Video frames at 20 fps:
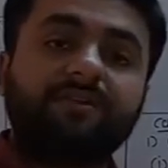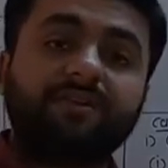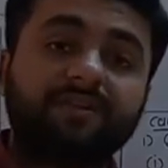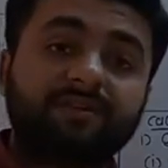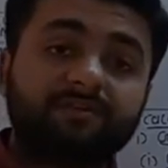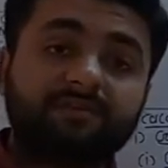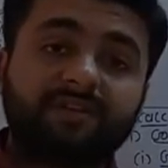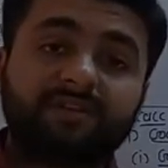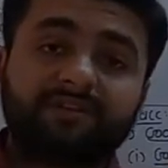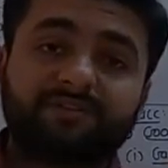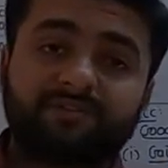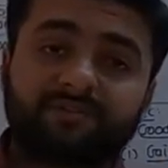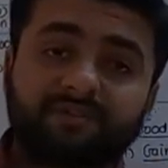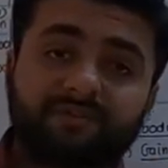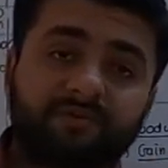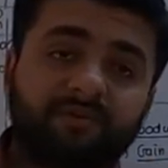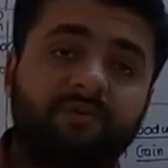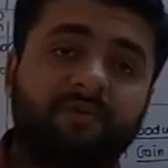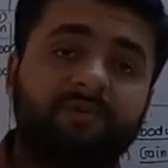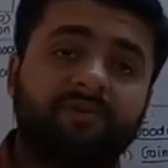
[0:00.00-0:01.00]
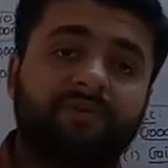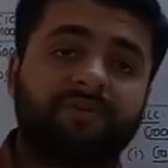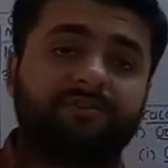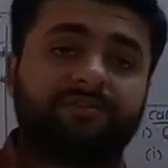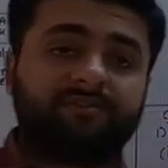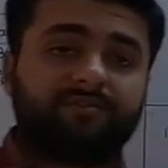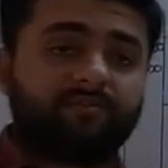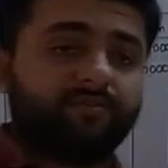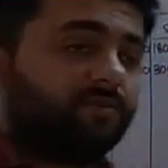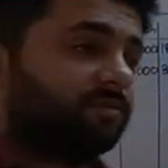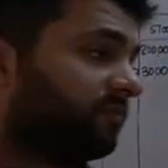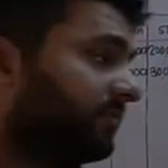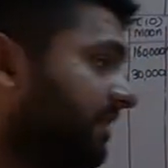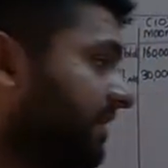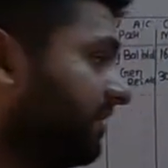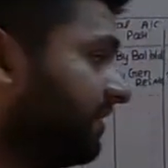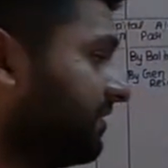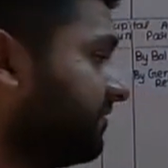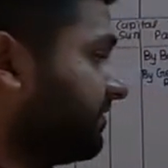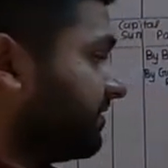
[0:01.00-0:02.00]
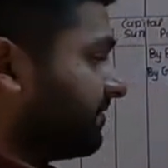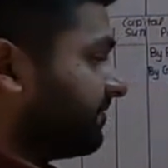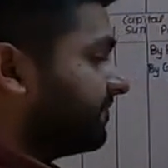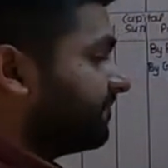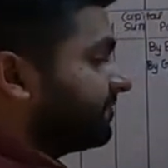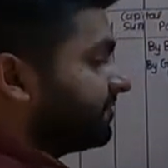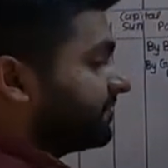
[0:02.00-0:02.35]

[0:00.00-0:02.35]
New ratio and old ratio both are given.